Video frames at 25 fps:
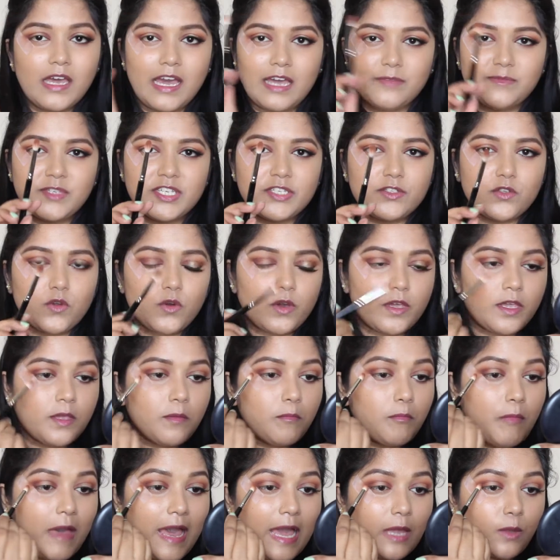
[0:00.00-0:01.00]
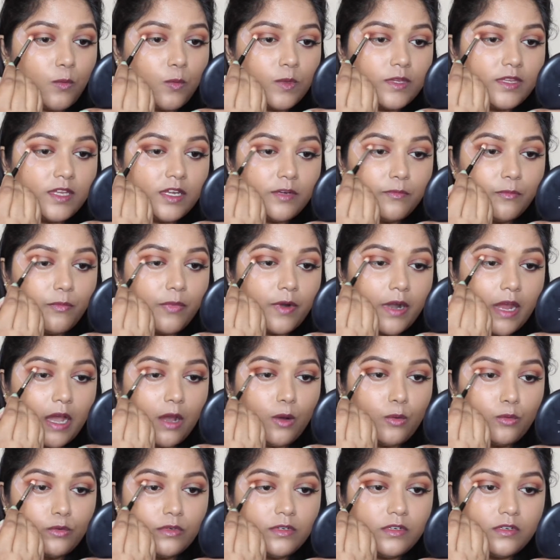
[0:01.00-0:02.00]
I'm just going back with that
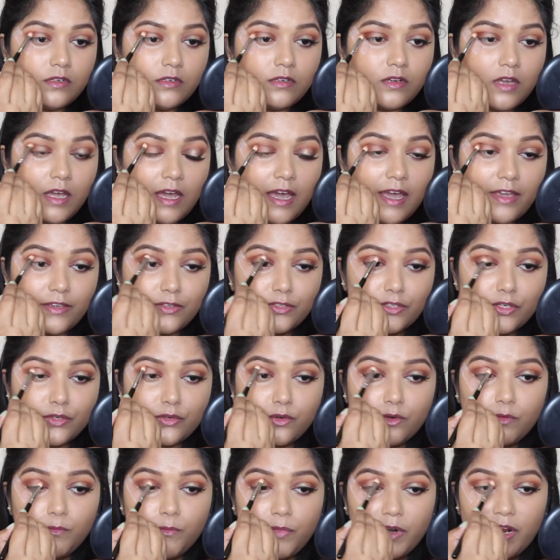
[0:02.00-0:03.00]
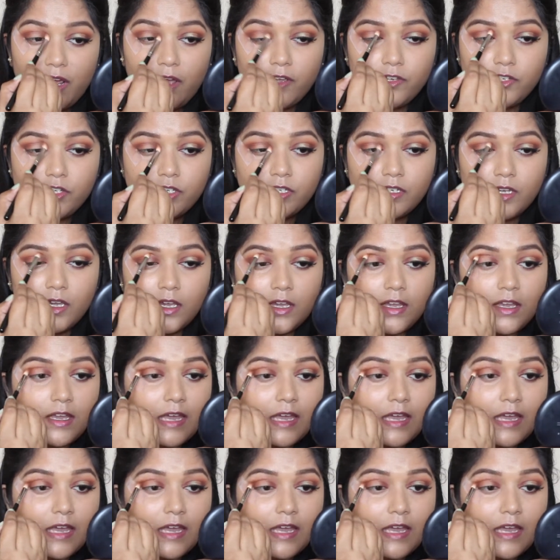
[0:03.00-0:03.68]
brown eyeshadow brush.